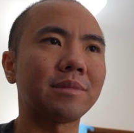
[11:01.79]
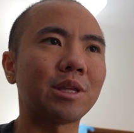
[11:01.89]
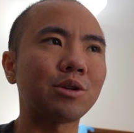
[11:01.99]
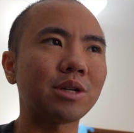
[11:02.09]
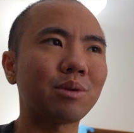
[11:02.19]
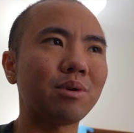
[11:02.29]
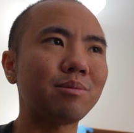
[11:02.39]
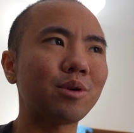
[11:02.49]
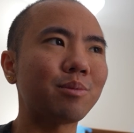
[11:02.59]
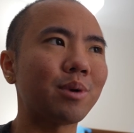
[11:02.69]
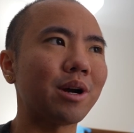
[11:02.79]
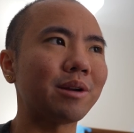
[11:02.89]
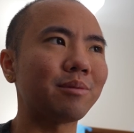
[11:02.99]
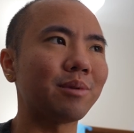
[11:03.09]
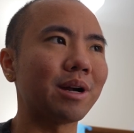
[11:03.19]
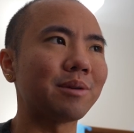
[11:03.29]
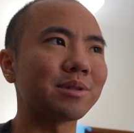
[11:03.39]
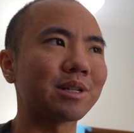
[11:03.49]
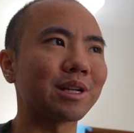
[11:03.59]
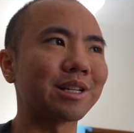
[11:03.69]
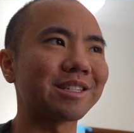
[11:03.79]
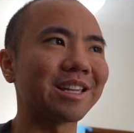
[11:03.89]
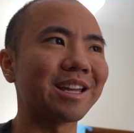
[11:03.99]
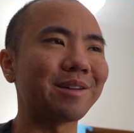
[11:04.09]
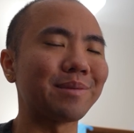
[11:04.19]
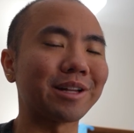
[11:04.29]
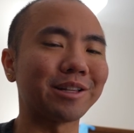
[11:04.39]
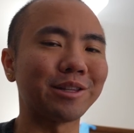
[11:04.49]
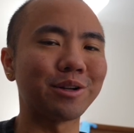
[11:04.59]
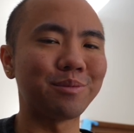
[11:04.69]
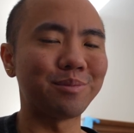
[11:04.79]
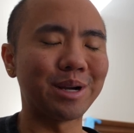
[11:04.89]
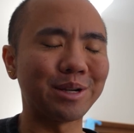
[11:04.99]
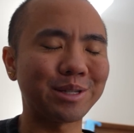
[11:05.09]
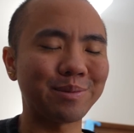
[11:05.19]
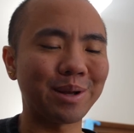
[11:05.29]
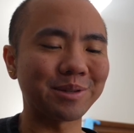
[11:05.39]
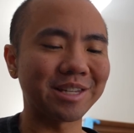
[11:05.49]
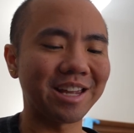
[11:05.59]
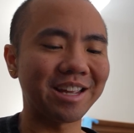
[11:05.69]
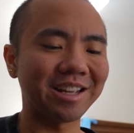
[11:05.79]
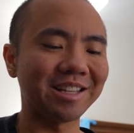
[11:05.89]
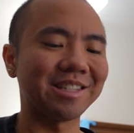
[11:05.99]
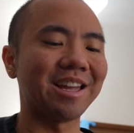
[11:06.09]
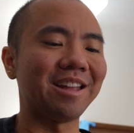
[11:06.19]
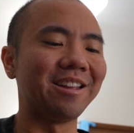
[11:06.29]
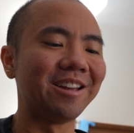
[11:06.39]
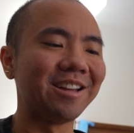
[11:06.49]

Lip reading: there's like one more part where I wasn't gonna say, and I'm like a little embarrassed about saying, is that